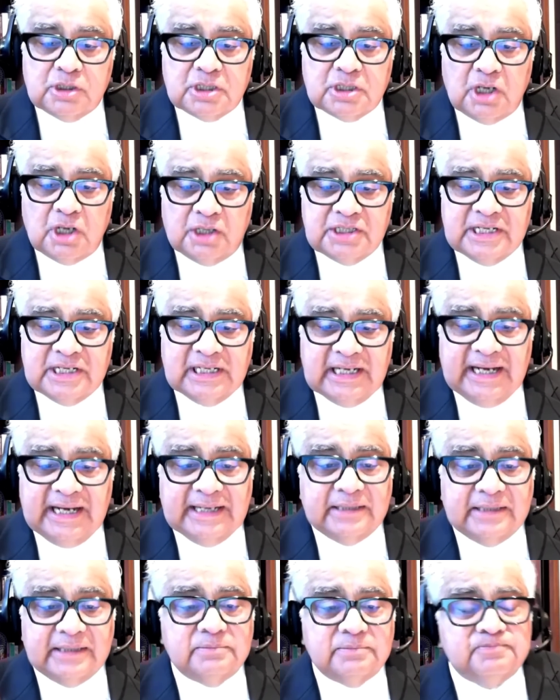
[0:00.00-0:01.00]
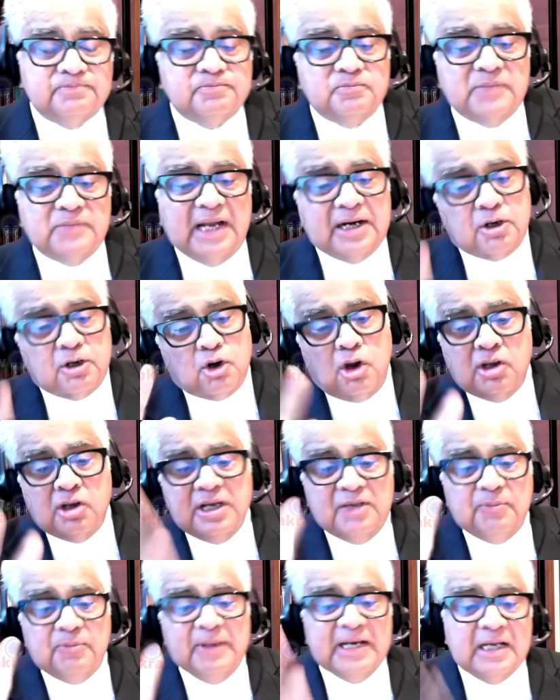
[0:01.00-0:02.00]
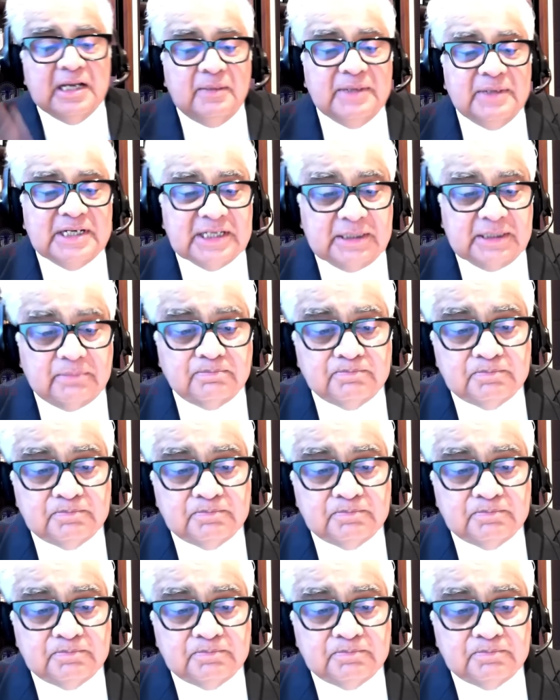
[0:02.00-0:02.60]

to its logical end, that wrong has been committed.